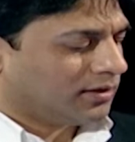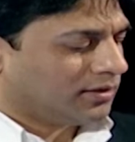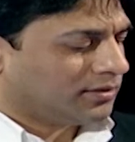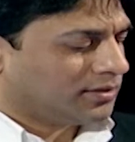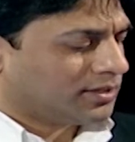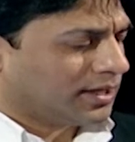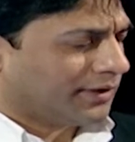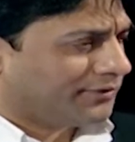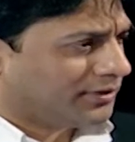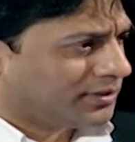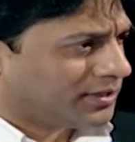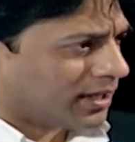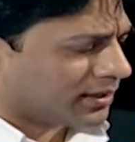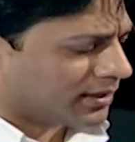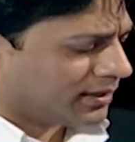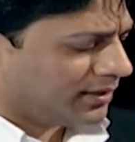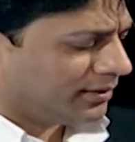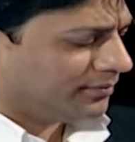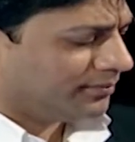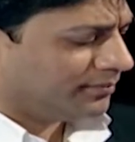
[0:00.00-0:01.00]
Daffy
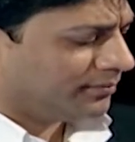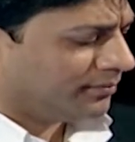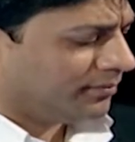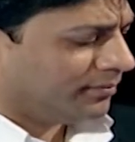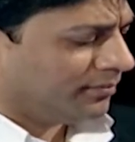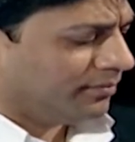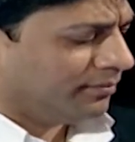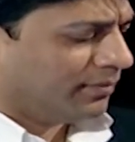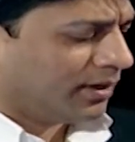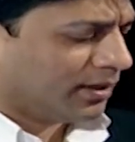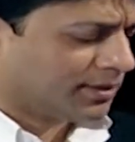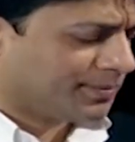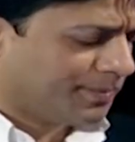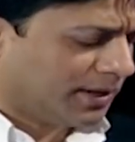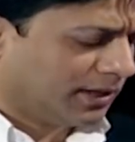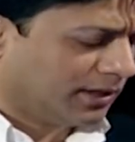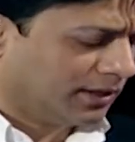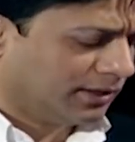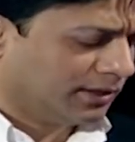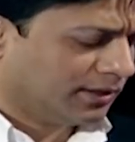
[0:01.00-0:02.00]
Duck, Bugs
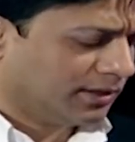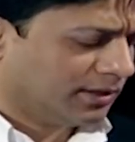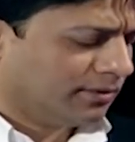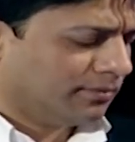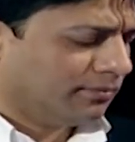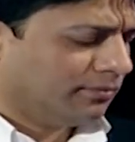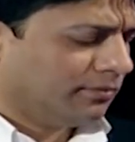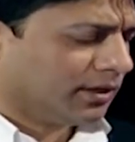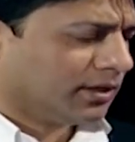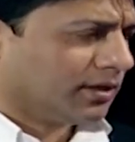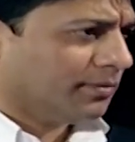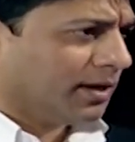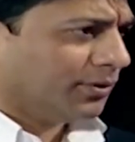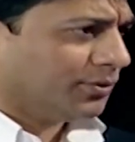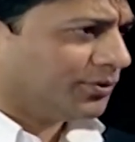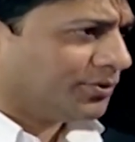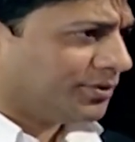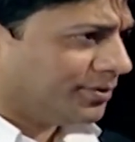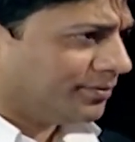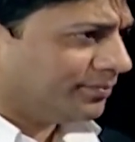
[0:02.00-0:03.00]
Bunny, Mickey
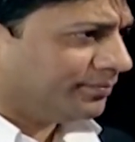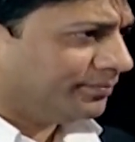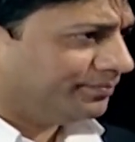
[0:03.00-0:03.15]
Mouse.